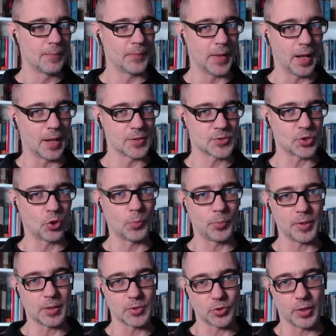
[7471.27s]
And so hope you
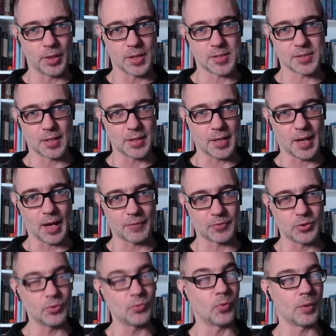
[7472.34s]
can join us Sunday
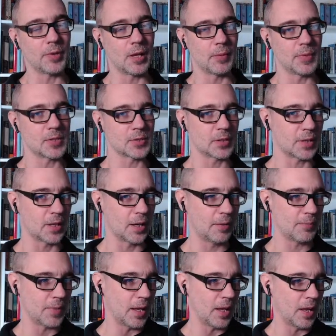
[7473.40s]
afternoon, 1 p.m. Eastern
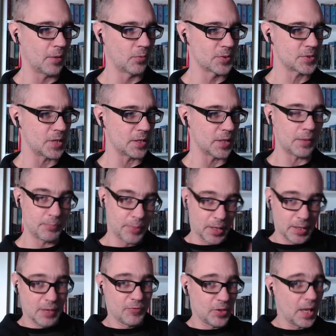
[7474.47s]
time, and we'll see you then. But
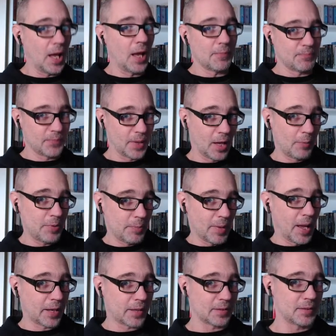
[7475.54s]
if you can't, I'll be
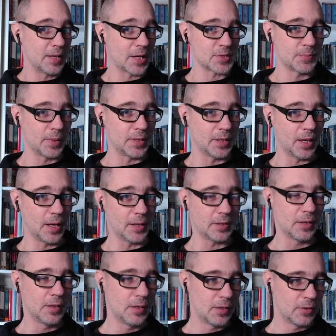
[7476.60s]
back next Monday night
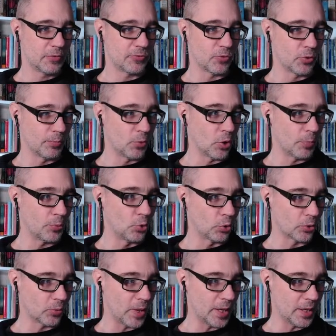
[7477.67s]
for more Pool of
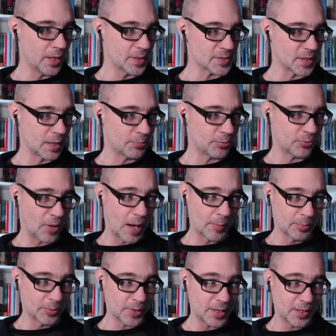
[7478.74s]
Radiance and
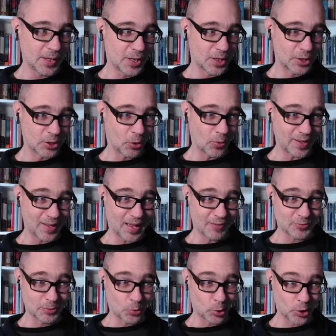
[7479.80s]
probably going
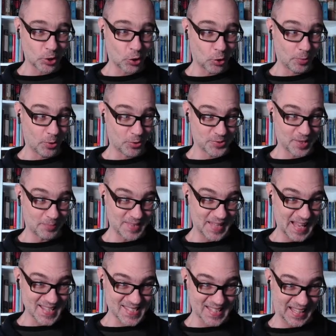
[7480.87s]
after more Kobolds, I'm
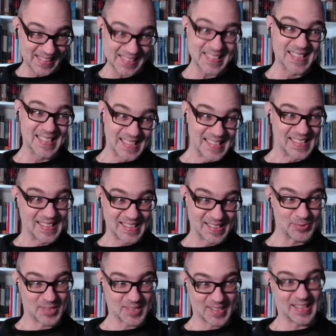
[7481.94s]
guessing, is
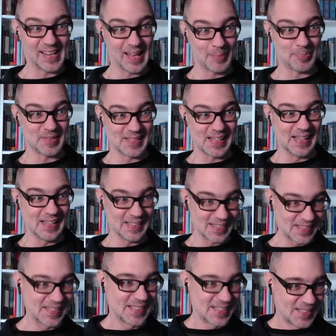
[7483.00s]
what's going to happen then.
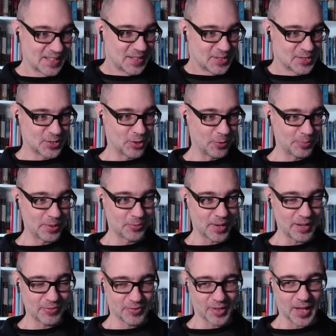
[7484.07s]
So be ready
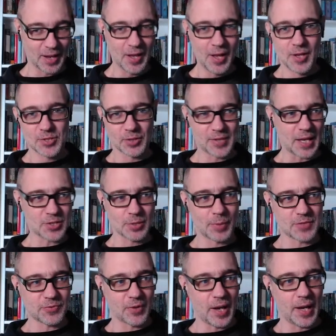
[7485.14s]
for that. So thanks so much
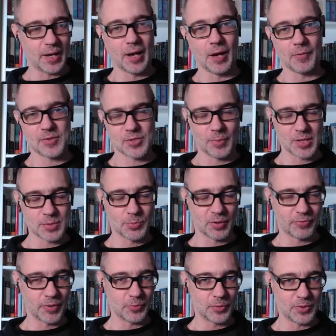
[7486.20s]
for hanging out. So much more
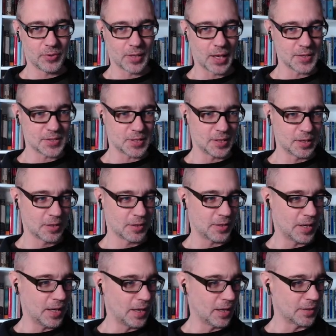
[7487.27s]
fun with you guys here,
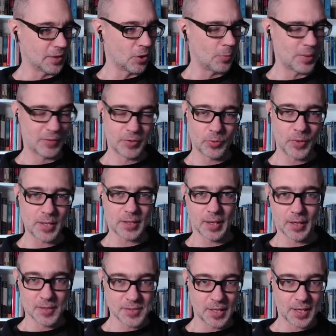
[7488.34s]
and I hope you have a good week, and
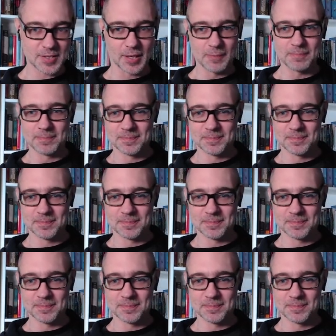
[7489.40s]
I'll see you next time.